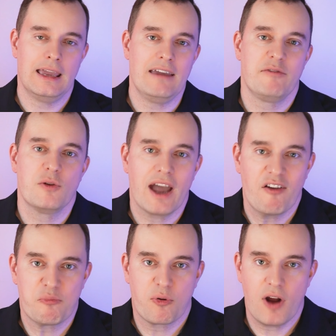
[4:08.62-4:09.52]
if you
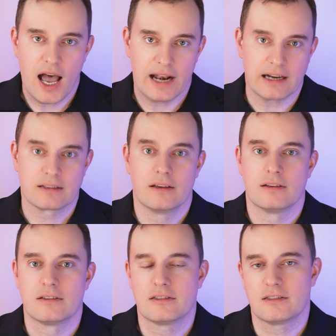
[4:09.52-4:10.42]
have product
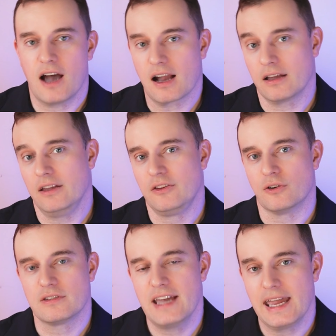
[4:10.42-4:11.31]
stuck in
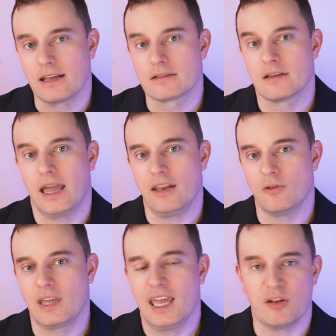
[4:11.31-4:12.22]
your tanks and
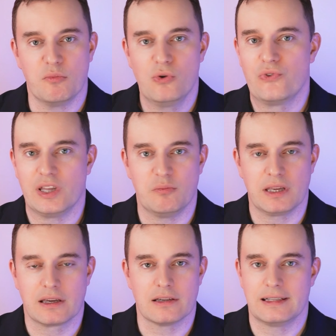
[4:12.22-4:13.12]
you can't move it
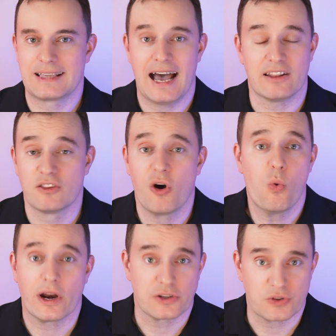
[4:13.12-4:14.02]
because it's got
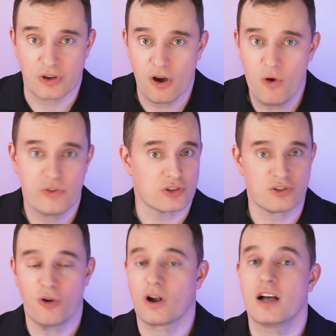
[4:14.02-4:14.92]
nowhere to go, there's
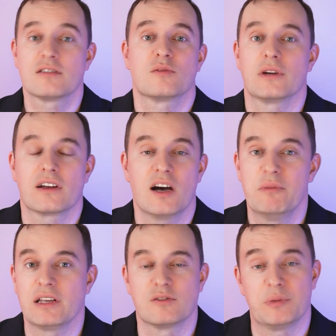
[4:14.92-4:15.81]
no customer
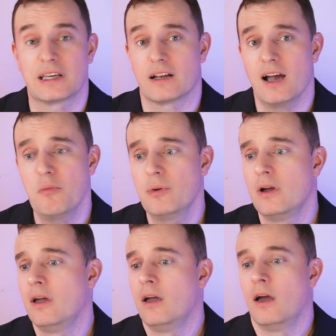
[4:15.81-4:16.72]
coming to pick it up,
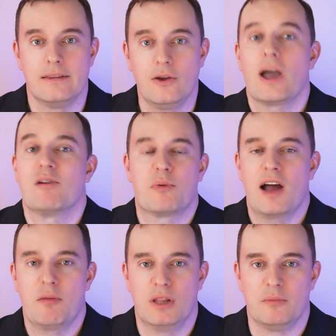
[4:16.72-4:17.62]
you have a
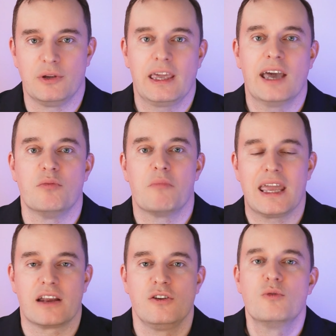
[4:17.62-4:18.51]
problem. You can't
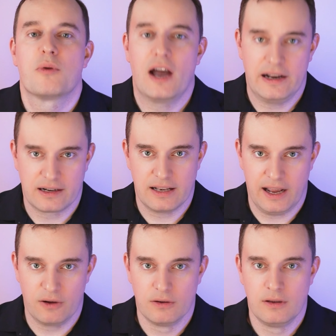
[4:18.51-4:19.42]
make new product
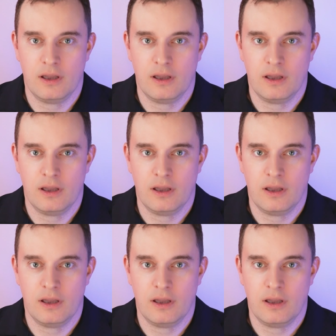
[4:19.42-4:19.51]
now.